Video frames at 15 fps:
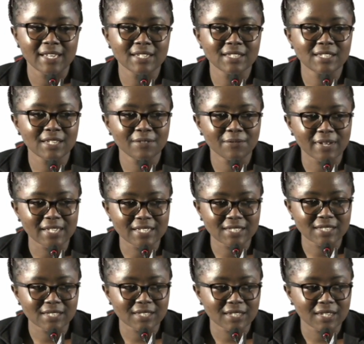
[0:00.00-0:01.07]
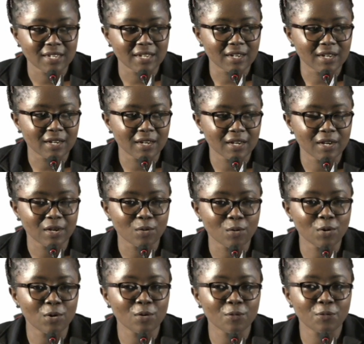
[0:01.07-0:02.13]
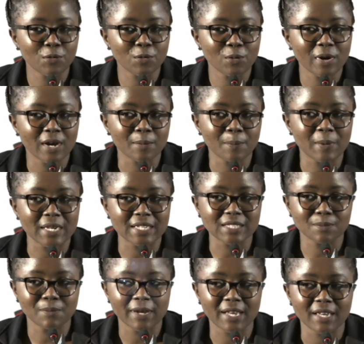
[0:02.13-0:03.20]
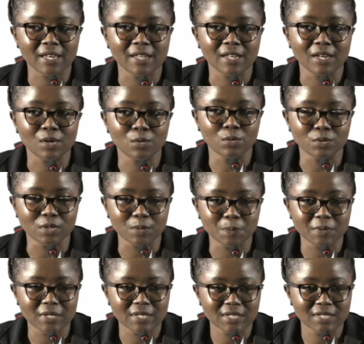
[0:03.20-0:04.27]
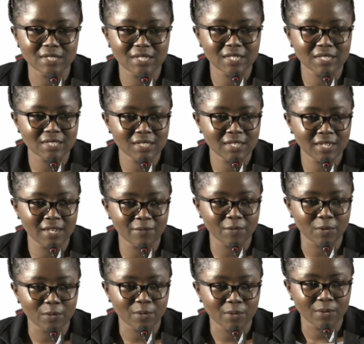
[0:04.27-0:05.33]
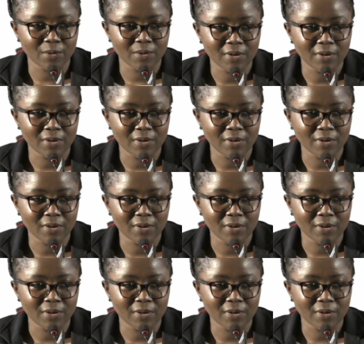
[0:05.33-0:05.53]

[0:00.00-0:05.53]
In TVET, all of you are placed by CUSPs. Sinivo?